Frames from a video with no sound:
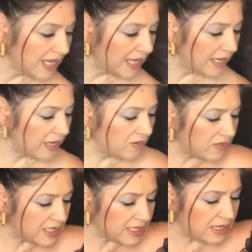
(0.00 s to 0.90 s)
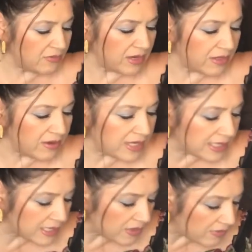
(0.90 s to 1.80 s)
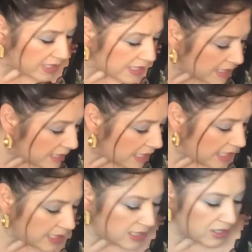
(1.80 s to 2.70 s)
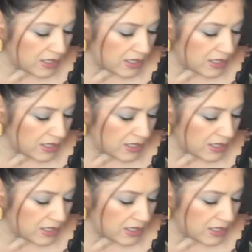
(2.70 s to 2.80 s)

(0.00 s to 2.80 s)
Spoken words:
And I don't see where there is a receipt